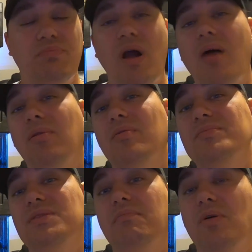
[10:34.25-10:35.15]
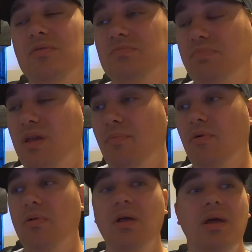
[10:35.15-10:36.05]
problems than most
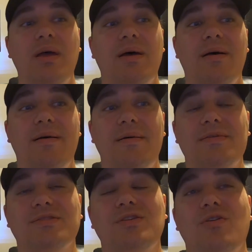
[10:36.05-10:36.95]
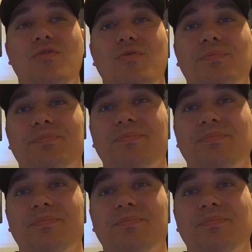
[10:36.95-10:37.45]
people. So,